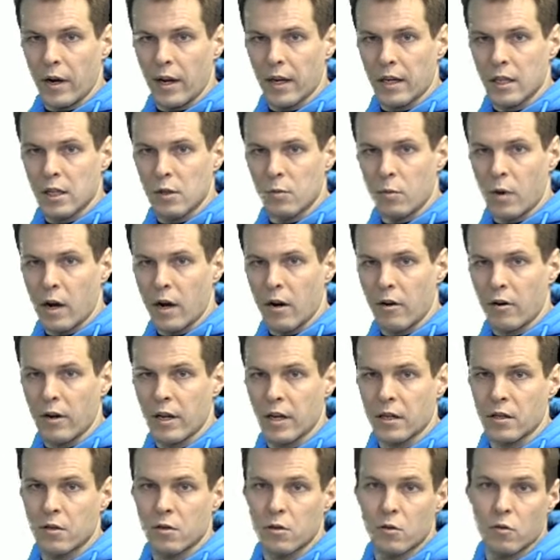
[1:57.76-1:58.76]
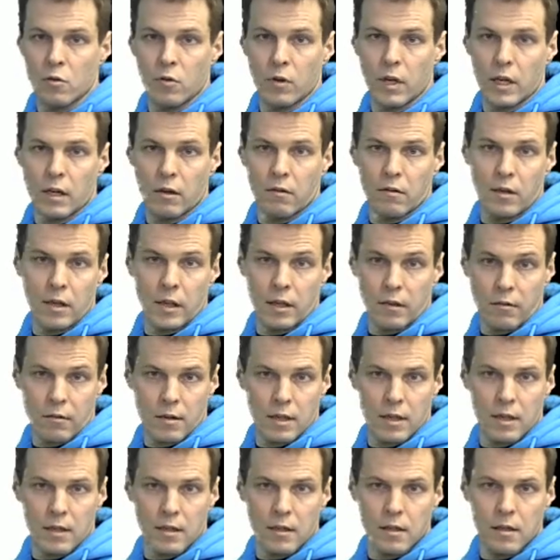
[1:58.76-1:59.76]
x1 and x2
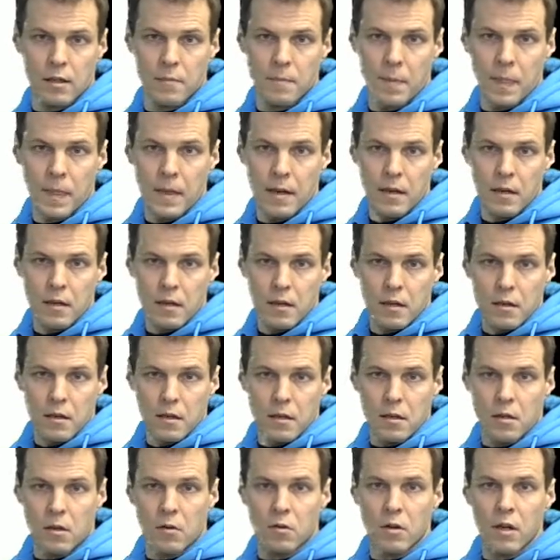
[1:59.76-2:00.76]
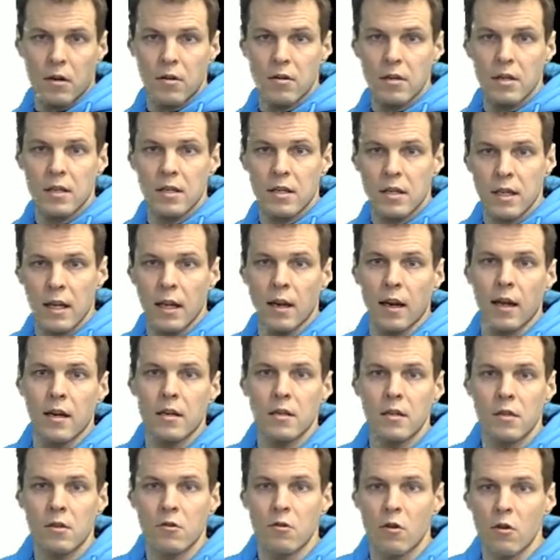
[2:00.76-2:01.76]
increases. So there is still a
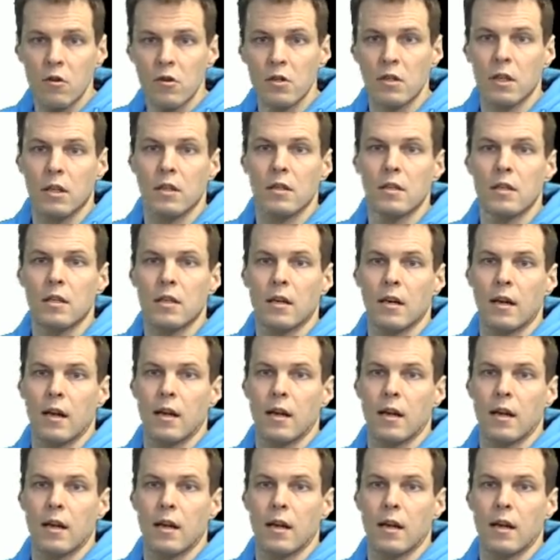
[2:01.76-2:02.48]
strong statistical